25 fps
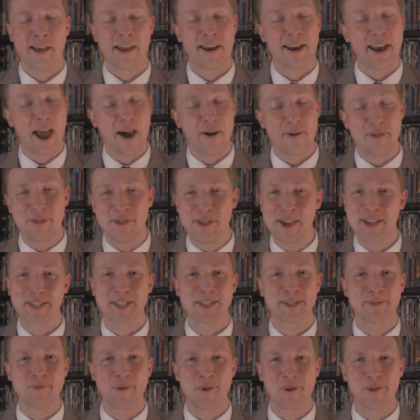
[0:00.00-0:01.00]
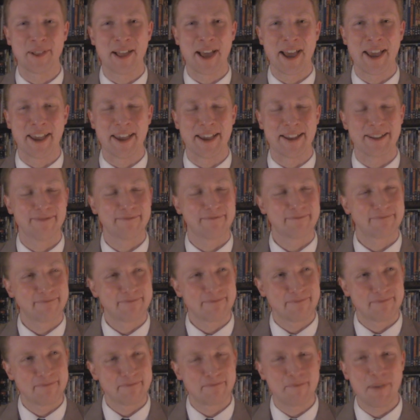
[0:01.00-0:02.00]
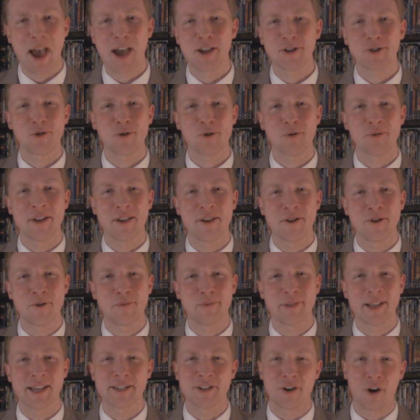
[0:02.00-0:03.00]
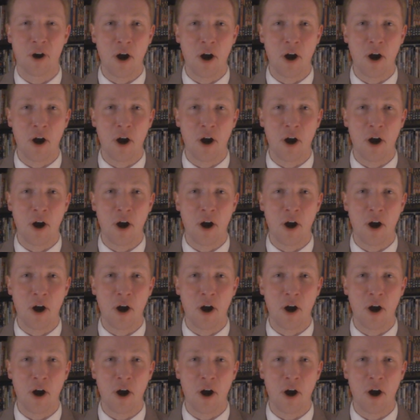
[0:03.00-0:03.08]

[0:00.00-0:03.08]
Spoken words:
Now this is more like it. Patrick O'Neill plays an